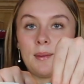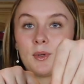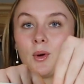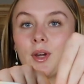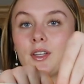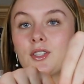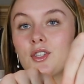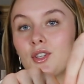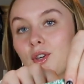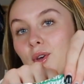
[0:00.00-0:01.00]
I'm going
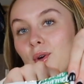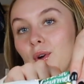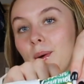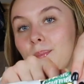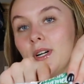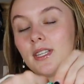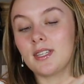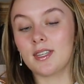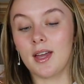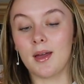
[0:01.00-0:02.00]
to put
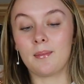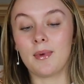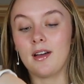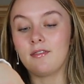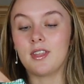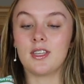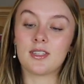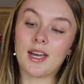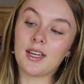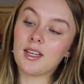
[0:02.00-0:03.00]
some of these
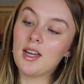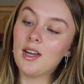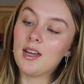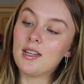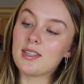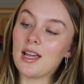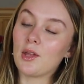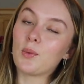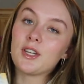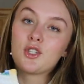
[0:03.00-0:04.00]
like
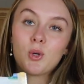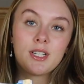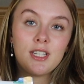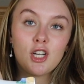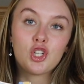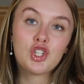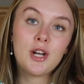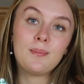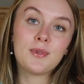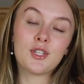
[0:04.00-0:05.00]
Southwest tortilla
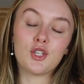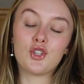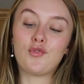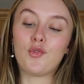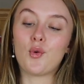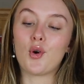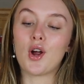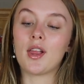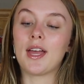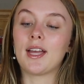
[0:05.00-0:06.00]
chips for
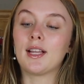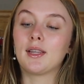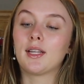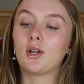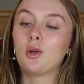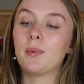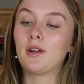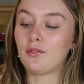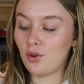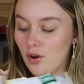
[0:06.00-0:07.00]
like a little bit
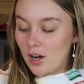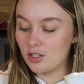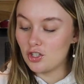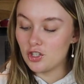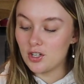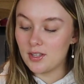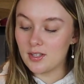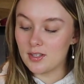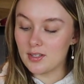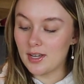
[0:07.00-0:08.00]
of crunch.
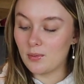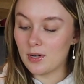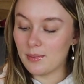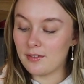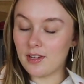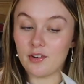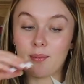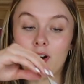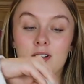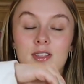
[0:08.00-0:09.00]
This is like one of my
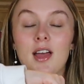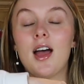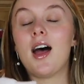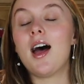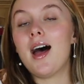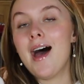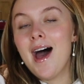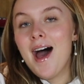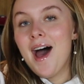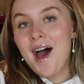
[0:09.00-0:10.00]
favorite parts
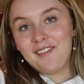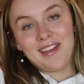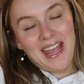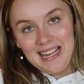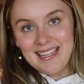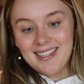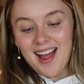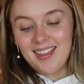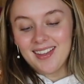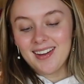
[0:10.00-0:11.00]
of any
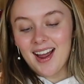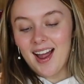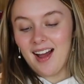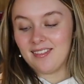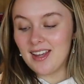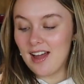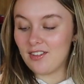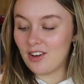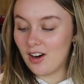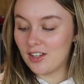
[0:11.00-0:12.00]
salad. I have to have
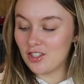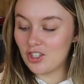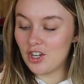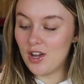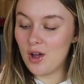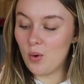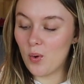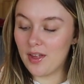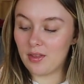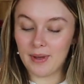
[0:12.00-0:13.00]
a crunch
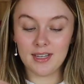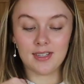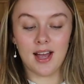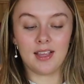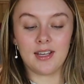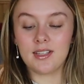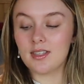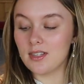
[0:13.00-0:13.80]
with my salad.